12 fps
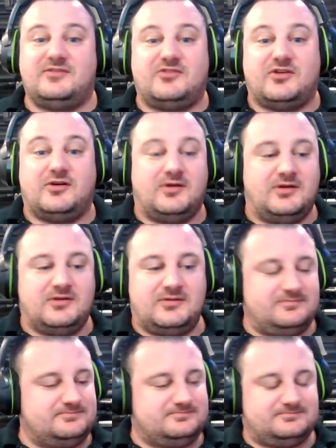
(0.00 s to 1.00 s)
really so, is.
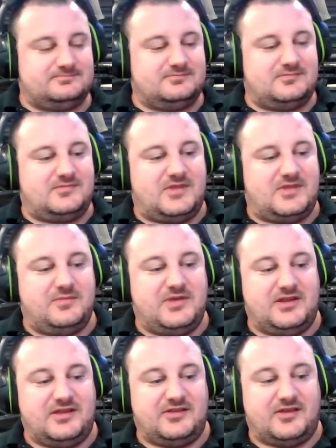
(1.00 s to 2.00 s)

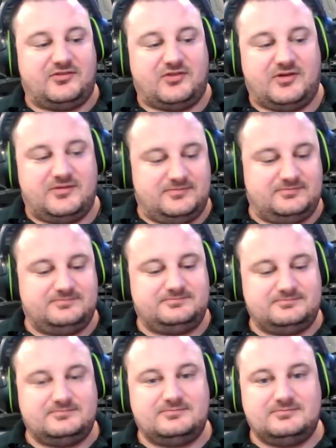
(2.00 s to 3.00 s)
Not just winning, but
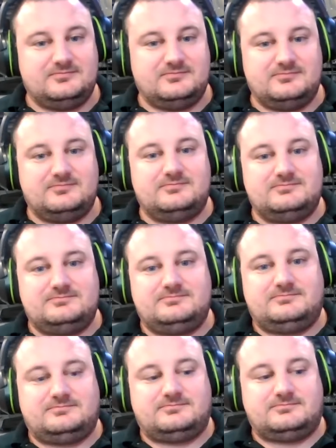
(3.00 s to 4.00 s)
it's uh, it's what
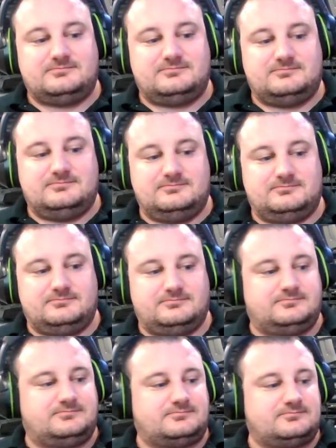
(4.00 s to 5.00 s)
makes the
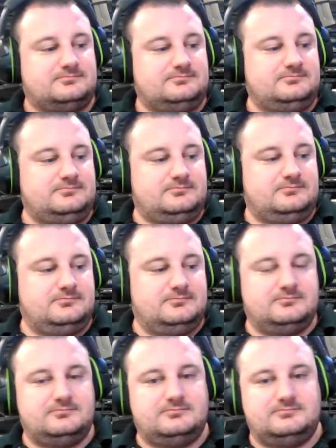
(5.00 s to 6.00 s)
whole team have
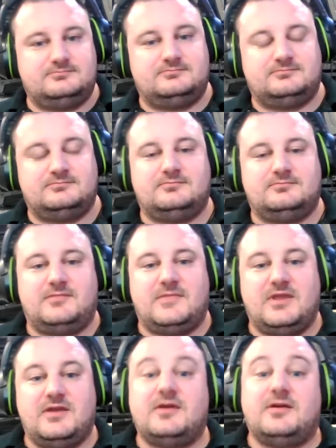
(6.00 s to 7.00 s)
more fun
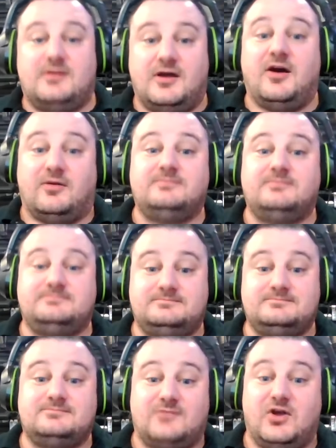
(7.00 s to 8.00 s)
during the oh. event.
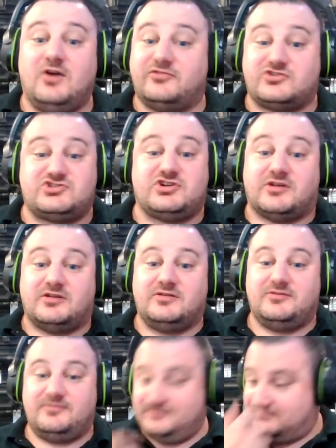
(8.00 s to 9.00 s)
Oh, oh because sure.
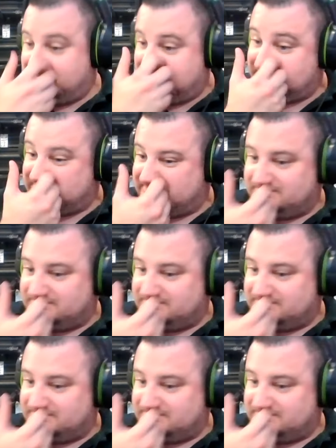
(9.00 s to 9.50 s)
confusion,